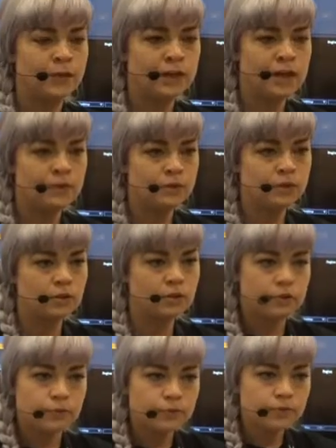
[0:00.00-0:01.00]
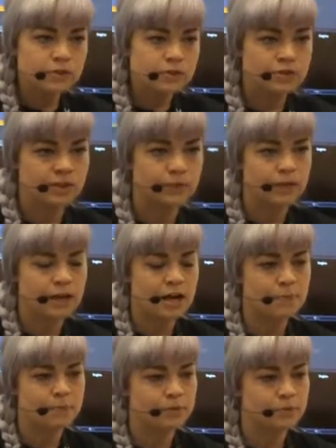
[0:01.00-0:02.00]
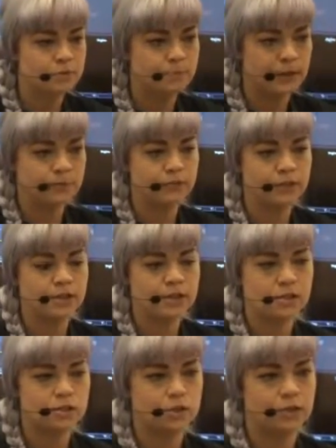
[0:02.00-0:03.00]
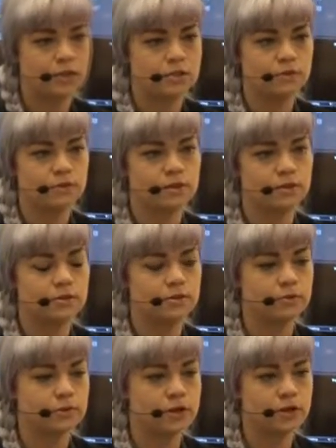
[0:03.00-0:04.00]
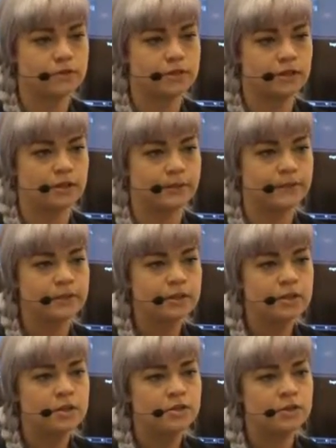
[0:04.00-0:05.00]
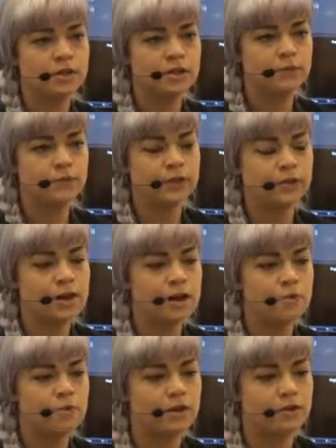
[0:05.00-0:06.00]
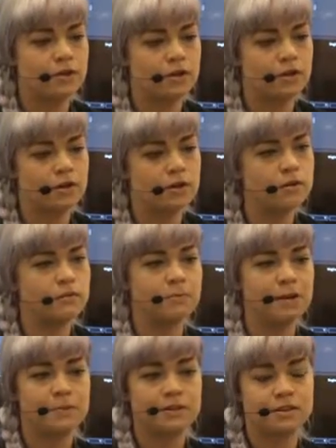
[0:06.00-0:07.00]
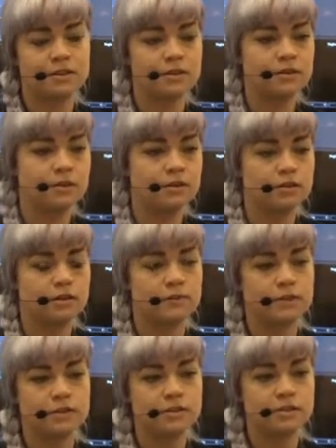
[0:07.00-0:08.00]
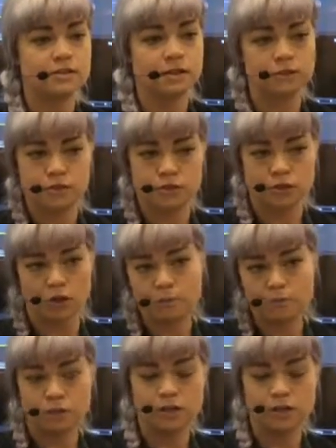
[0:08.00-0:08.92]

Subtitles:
We can have a look to see what happened just by flicking through each of these graphs here. So we can figure out whether maybe the event itself stopped.